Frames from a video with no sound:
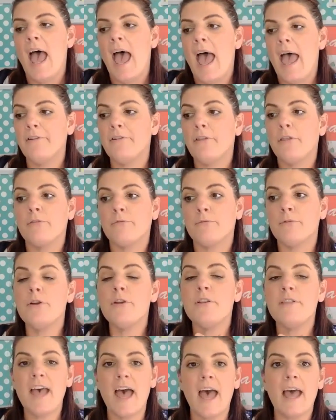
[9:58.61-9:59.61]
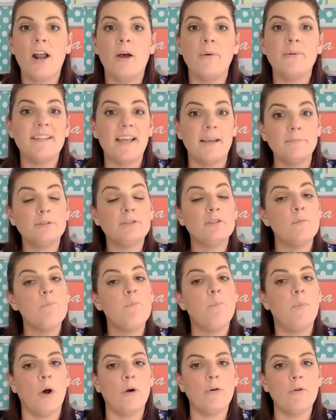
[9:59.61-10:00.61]
And through that, I was able to
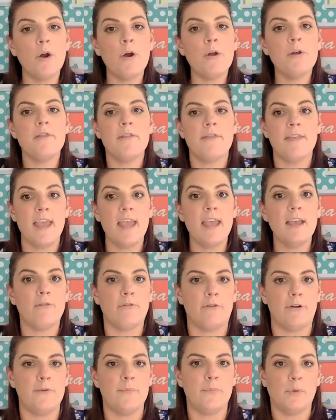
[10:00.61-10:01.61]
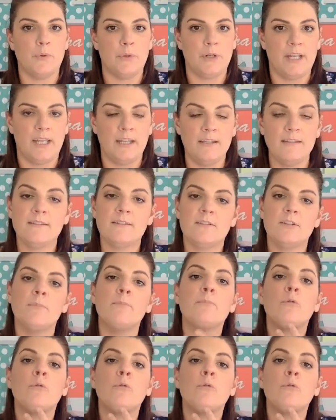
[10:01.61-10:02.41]
borrow their group audience to